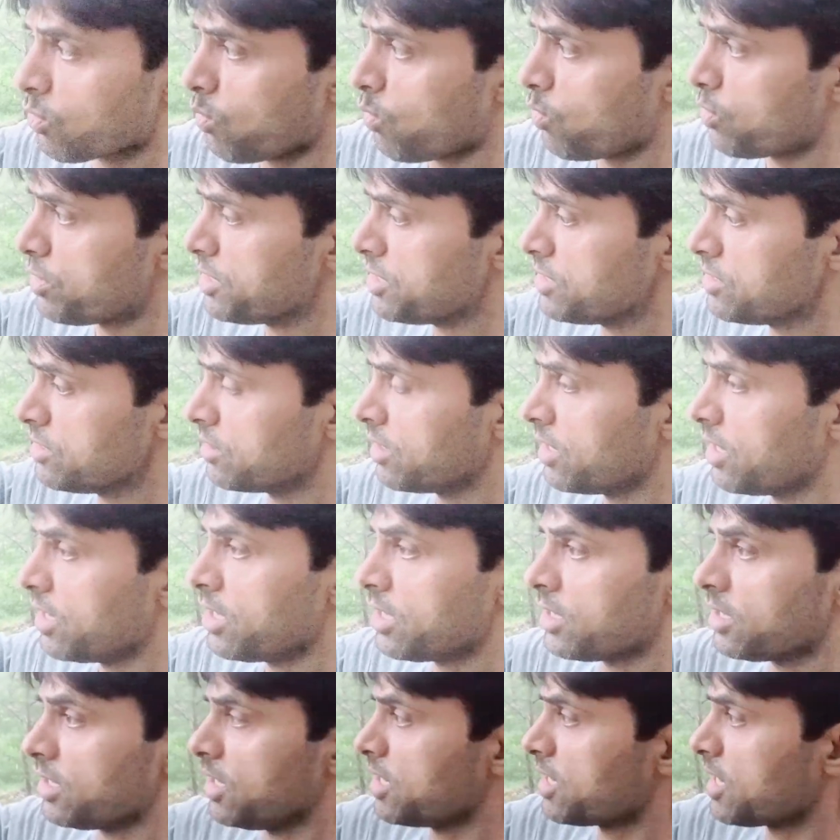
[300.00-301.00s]
going
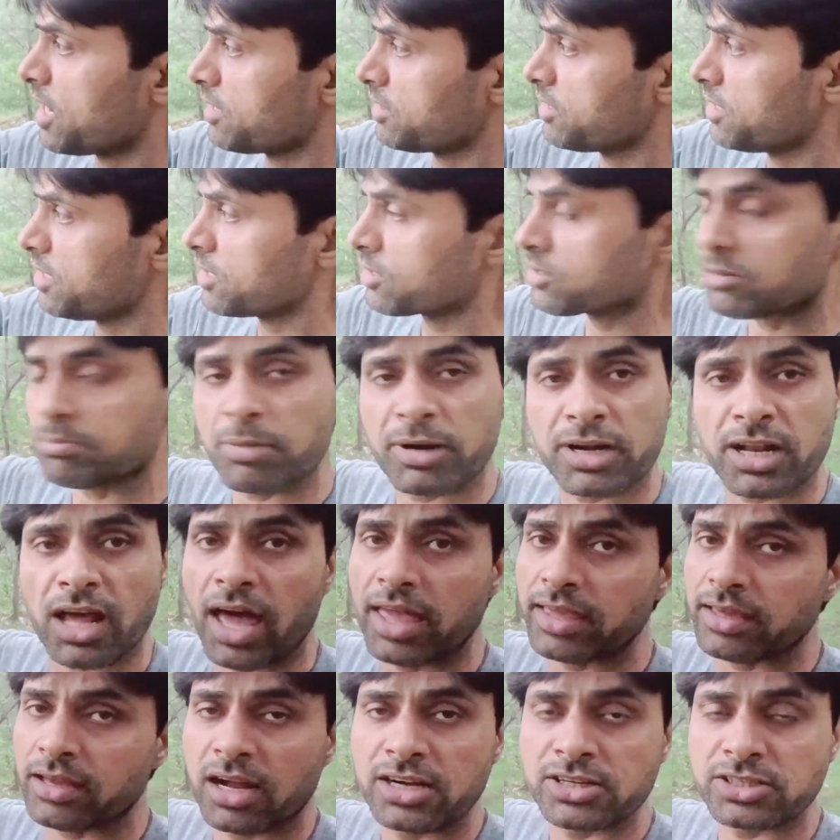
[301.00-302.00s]
here and there, but
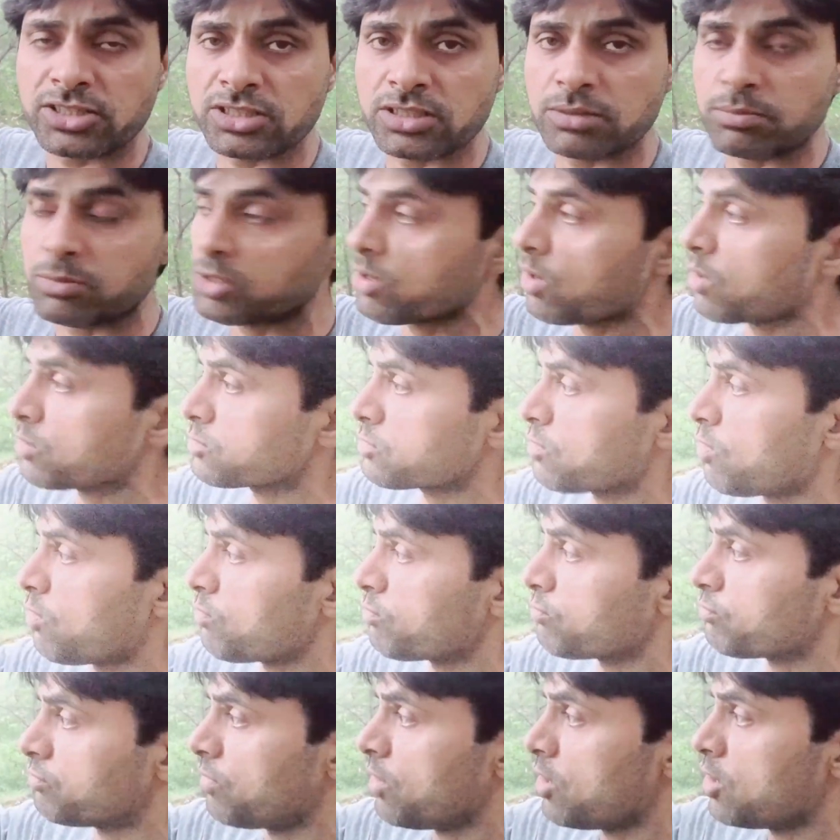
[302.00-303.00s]
I can't see because
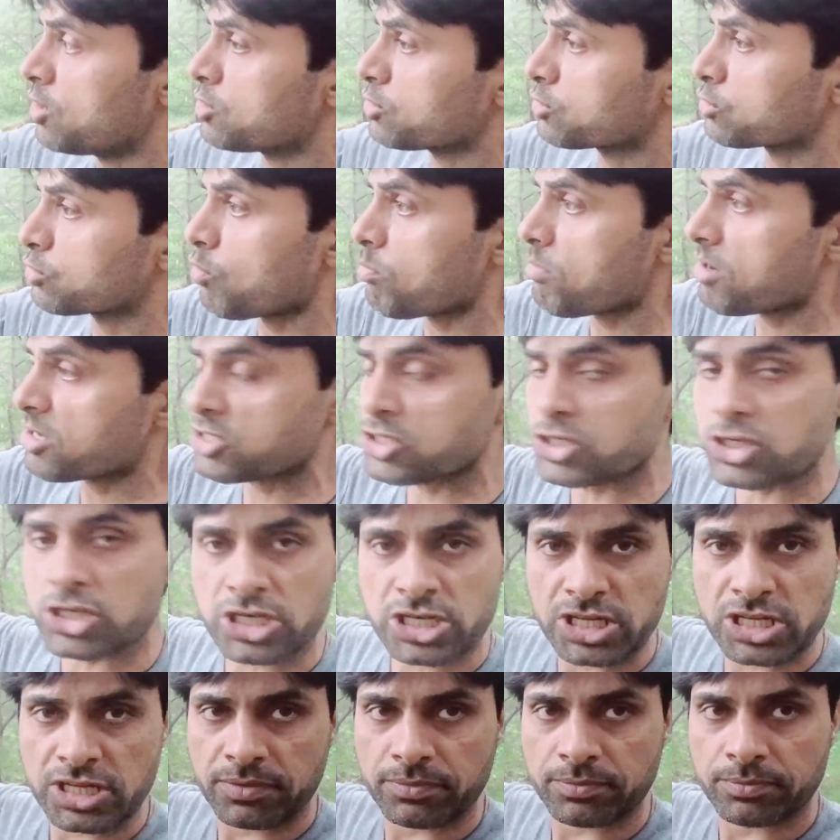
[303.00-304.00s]
of so much
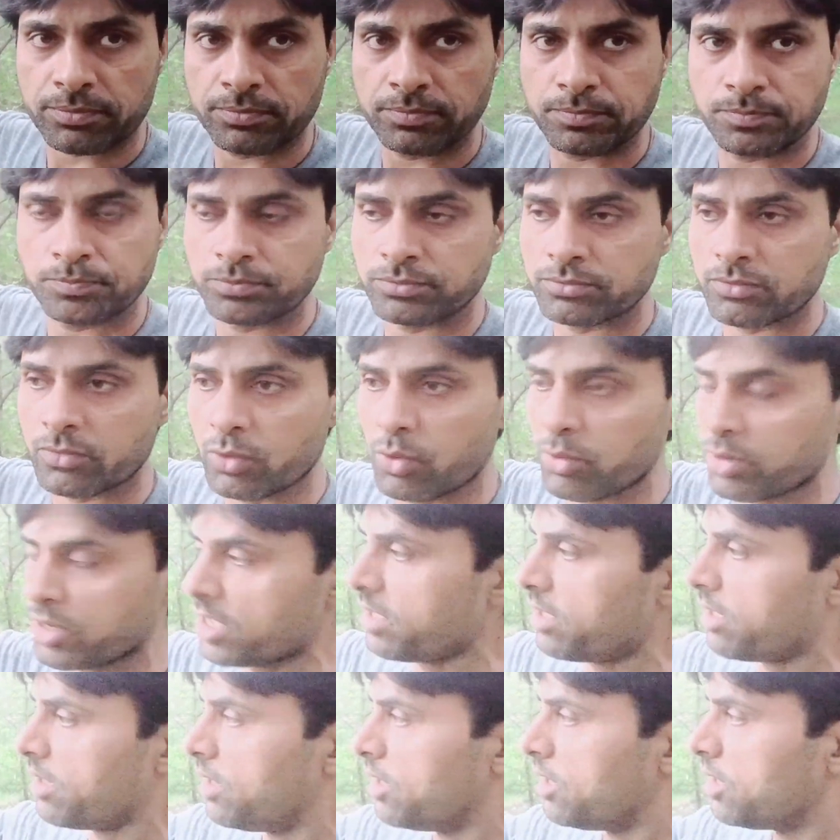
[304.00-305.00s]
tree.
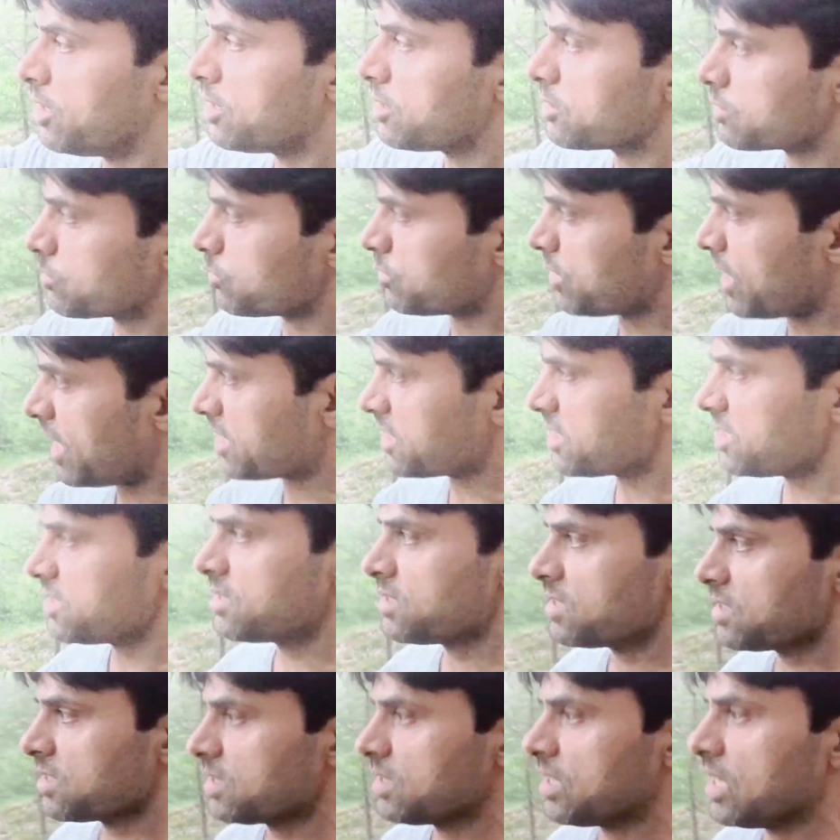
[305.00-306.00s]
Okay, so that
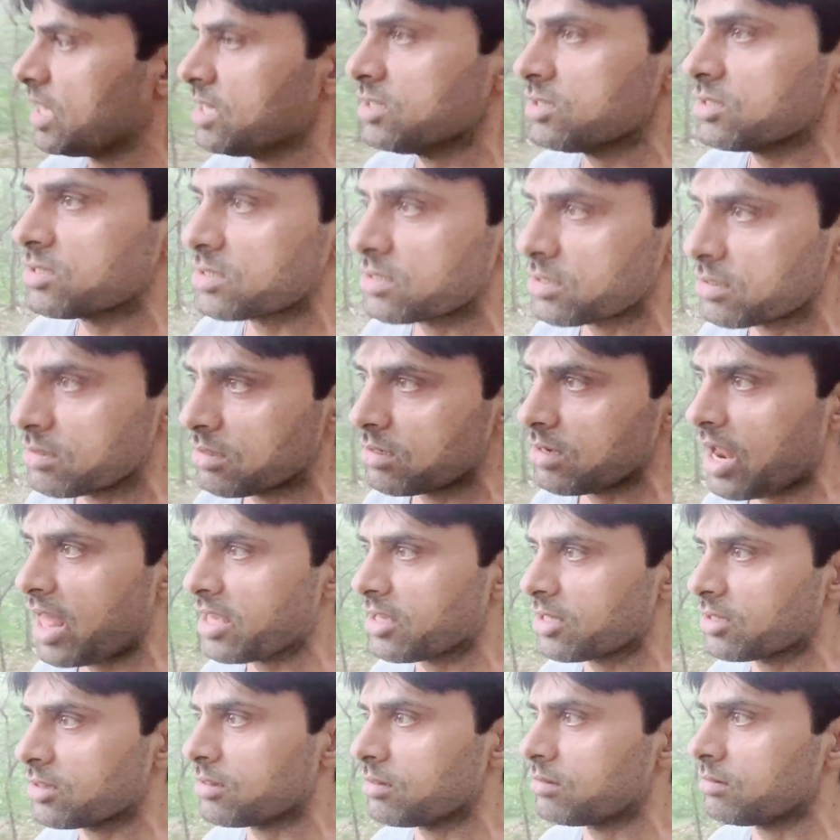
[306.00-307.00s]
is the things,
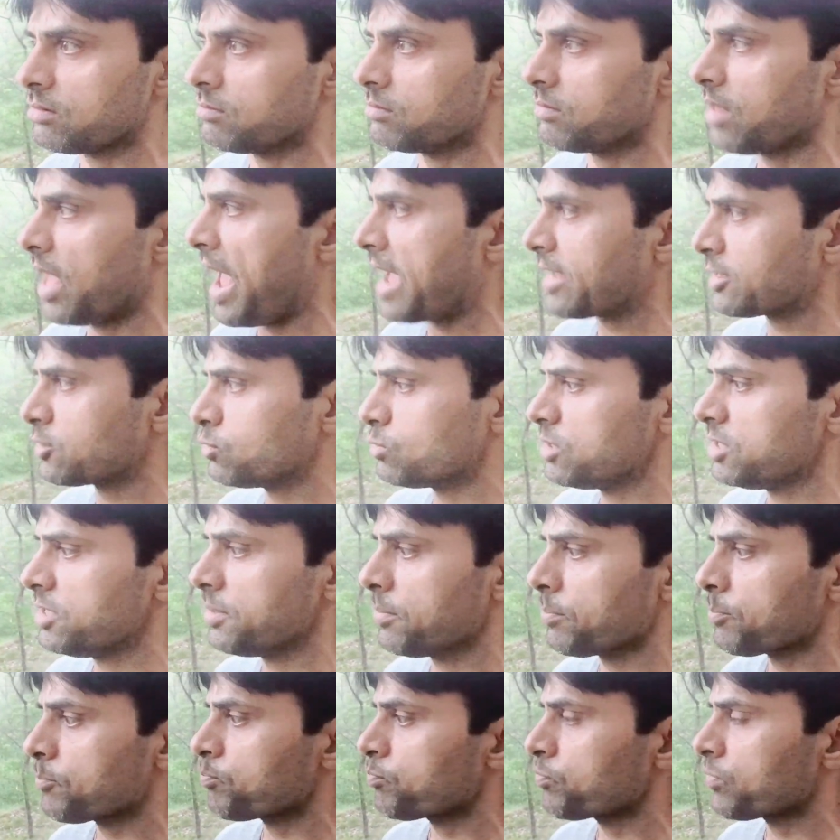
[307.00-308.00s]
like
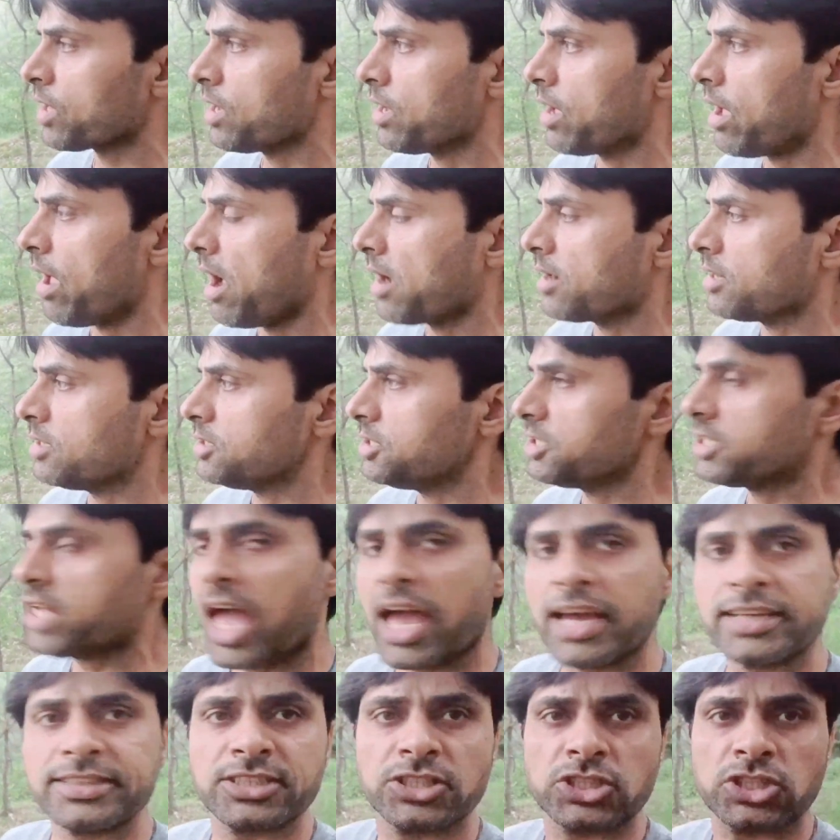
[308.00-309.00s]
actually it
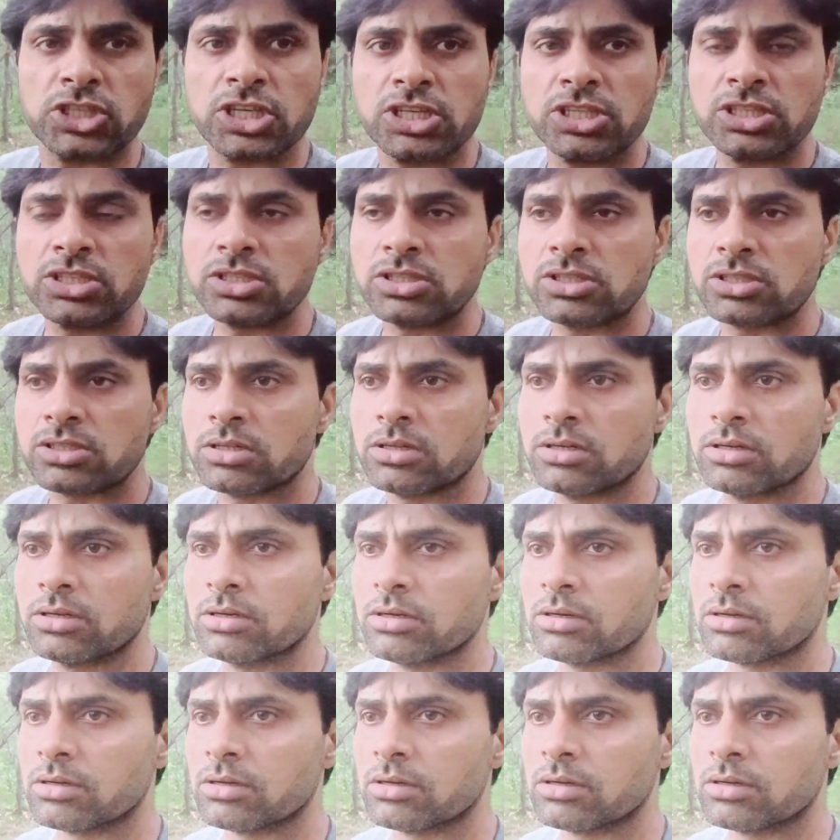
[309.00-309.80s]
has changed